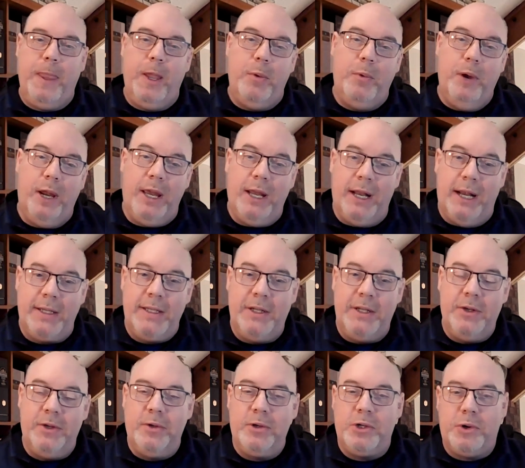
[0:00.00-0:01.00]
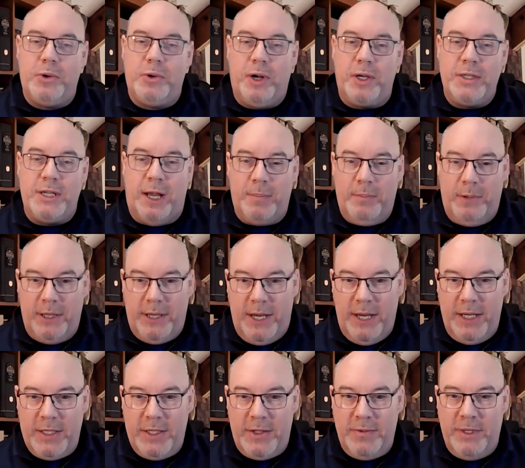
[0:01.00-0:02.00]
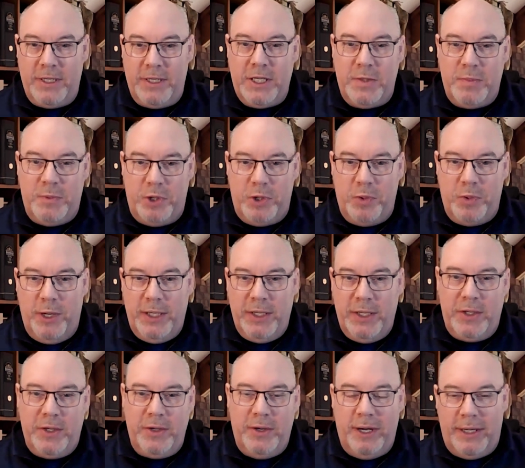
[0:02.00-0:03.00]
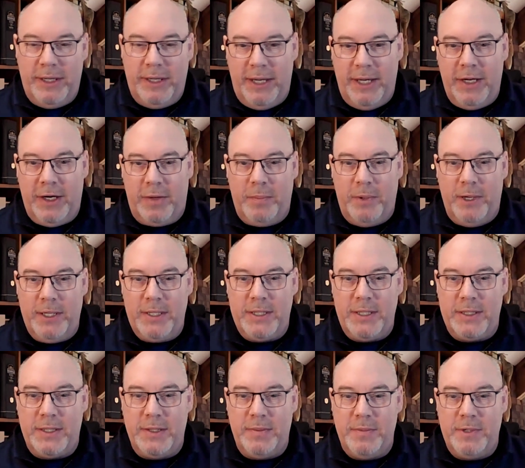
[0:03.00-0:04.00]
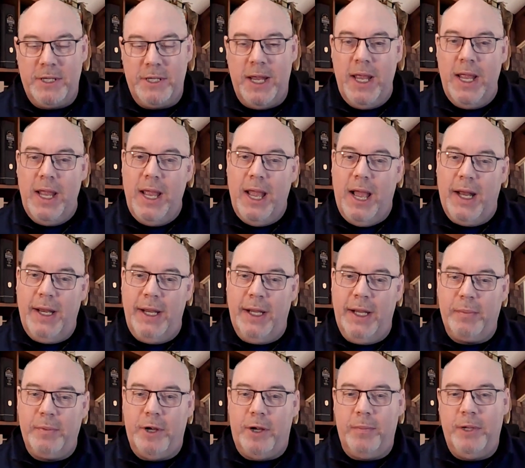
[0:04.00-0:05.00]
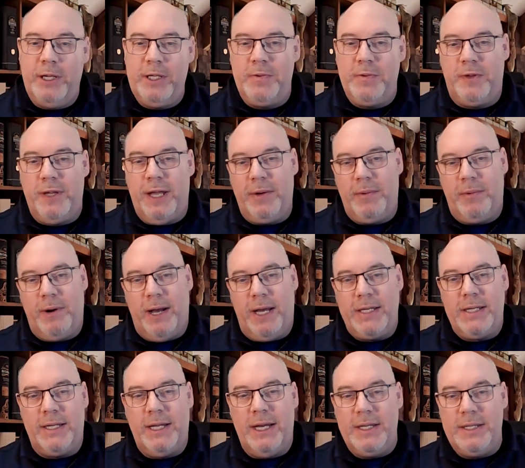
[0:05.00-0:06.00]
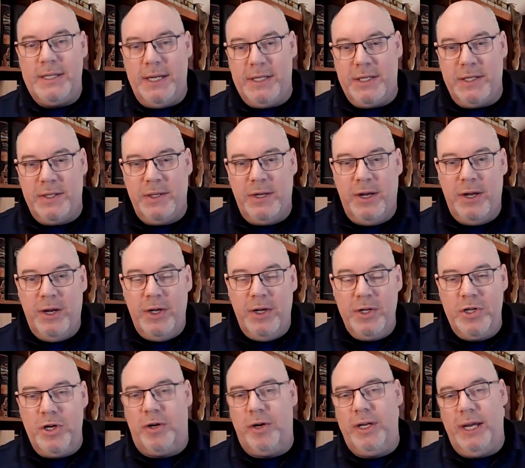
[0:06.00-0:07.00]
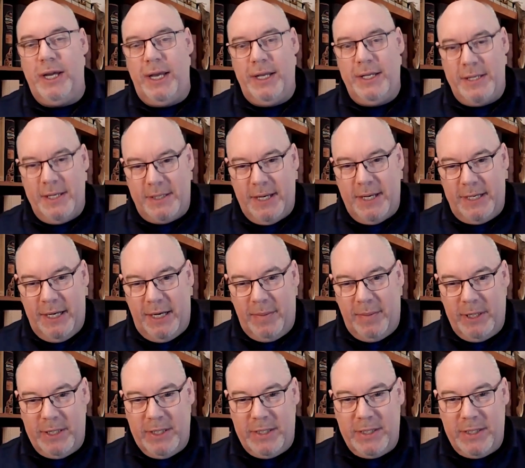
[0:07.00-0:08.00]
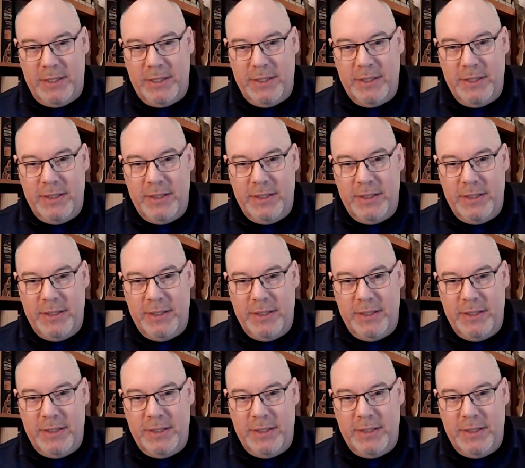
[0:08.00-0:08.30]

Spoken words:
We can actually do those cross-application risks between the two ERP systems and help companies with that rationalization journey into Dynamics.